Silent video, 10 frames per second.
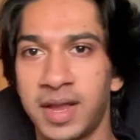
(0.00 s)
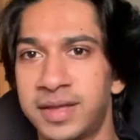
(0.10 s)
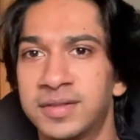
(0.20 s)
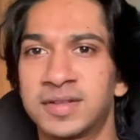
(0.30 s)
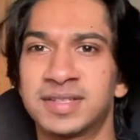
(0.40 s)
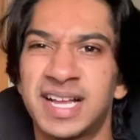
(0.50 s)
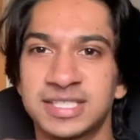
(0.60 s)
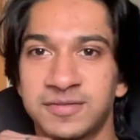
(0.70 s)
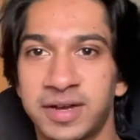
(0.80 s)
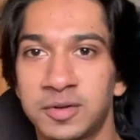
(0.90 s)
And the
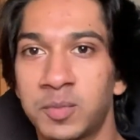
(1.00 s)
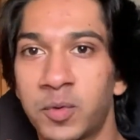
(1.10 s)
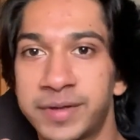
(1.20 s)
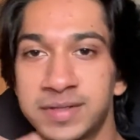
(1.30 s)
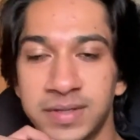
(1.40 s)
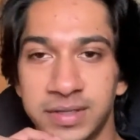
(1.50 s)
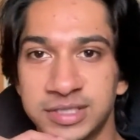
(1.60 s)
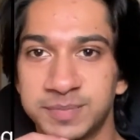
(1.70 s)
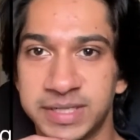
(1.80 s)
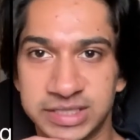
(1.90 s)
last final point
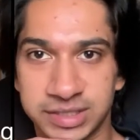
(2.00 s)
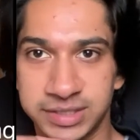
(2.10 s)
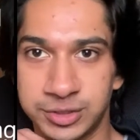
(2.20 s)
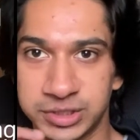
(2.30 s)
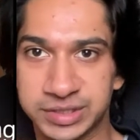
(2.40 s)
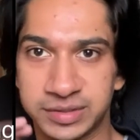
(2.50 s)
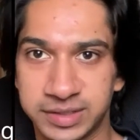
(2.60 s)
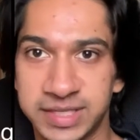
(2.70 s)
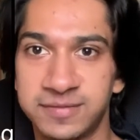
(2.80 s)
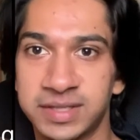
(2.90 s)
is basically just
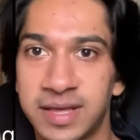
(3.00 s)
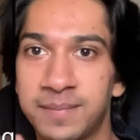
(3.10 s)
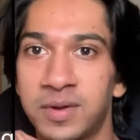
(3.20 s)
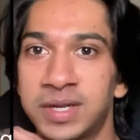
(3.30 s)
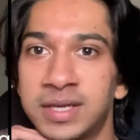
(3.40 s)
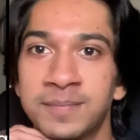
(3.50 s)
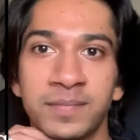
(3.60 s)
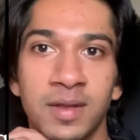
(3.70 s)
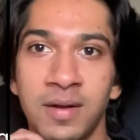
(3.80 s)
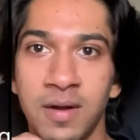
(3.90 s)
leaving that money.
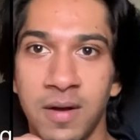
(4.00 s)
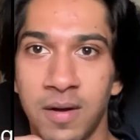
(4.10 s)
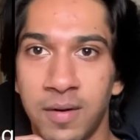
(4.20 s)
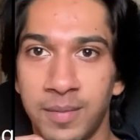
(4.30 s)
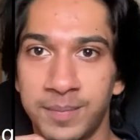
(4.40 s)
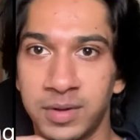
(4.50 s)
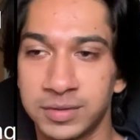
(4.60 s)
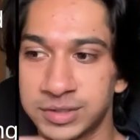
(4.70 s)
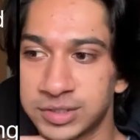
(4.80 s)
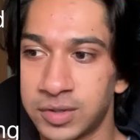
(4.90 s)

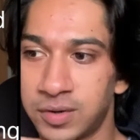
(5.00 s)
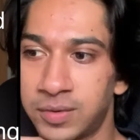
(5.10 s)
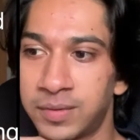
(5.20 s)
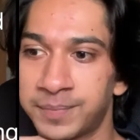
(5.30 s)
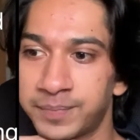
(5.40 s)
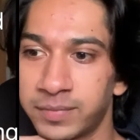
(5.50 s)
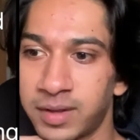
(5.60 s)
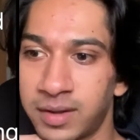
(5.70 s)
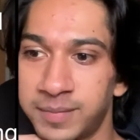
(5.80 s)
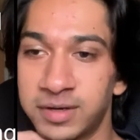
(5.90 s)
So,
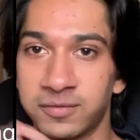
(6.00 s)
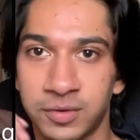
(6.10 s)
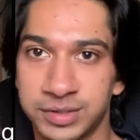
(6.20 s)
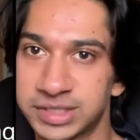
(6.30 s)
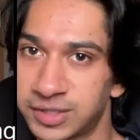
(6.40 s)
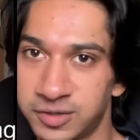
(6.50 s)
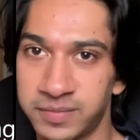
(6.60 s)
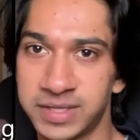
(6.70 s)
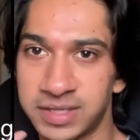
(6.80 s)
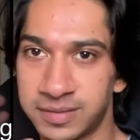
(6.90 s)
I mean, of course, there are going
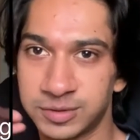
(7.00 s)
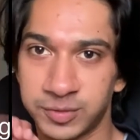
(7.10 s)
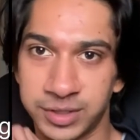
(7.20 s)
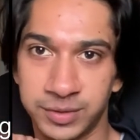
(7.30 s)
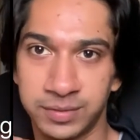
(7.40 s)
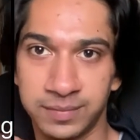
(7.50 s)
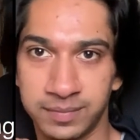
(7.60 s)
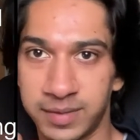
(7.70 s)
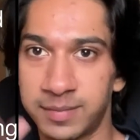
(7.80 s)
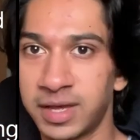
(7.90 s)
to be times where you
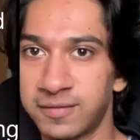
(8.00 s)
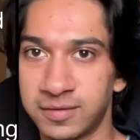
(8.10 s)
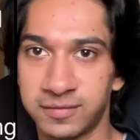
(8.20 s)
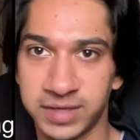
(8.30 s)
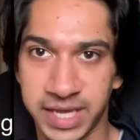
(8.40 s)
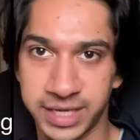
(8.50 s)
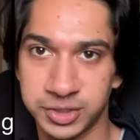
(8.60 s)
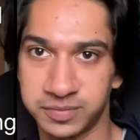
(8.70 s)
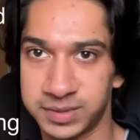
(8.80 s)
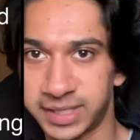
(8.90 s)
maybe have a
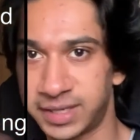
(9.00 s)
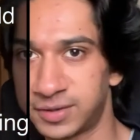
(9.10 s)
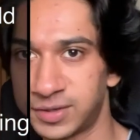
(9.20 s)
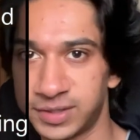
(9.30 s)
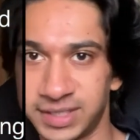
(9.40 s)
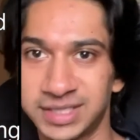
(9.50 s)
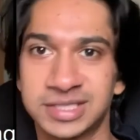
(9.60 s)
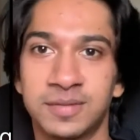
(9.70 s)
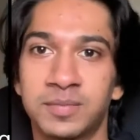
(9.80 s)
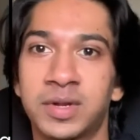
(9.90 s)
vacation planned or you need
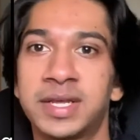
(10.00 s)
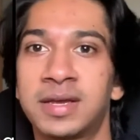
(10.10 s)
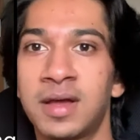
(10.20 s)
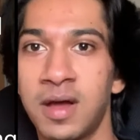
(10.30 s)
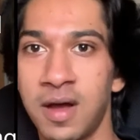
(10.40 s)
some money.